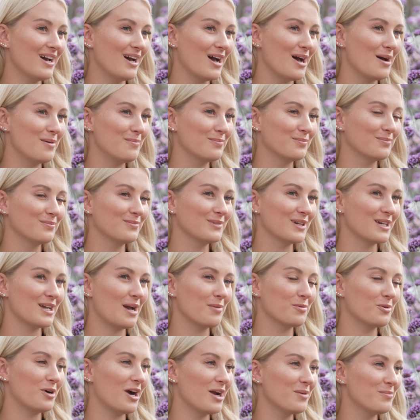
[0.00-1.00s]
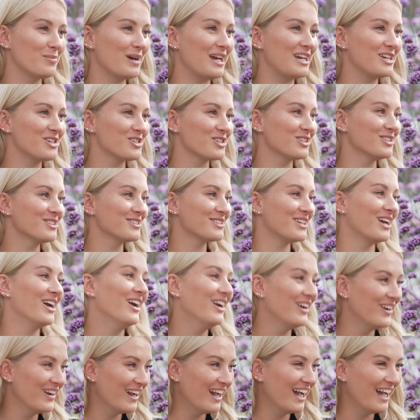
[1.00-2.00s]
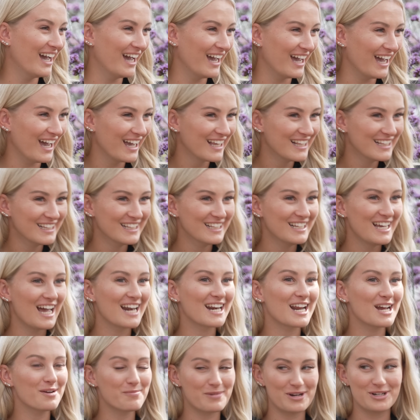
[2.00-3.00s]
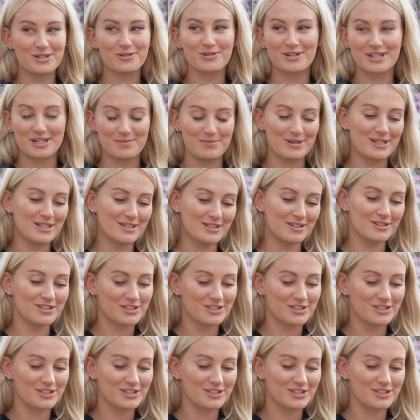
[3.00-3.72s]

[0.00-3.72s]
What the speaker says: I'm quite impatient. So and we'd already been